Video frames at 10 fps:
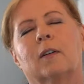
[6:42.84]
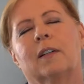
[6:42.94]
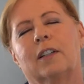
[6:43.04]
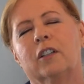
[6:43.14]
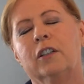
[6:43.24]

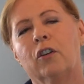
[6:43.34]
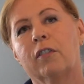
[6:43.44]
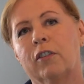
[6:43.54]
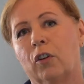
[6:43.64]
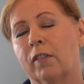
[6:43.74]
You can
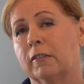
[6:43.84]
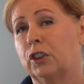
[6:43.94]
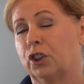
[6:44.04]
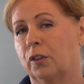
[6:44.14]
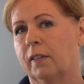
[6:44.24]
use yuzu
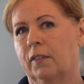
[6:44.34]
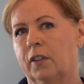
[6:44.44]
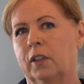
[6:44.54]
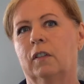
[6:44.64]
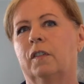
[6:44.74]
juice if
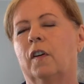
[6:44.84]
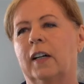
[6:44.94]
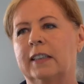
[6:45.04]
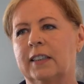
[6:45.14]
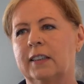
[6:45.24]
you can
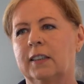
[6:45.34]
find it.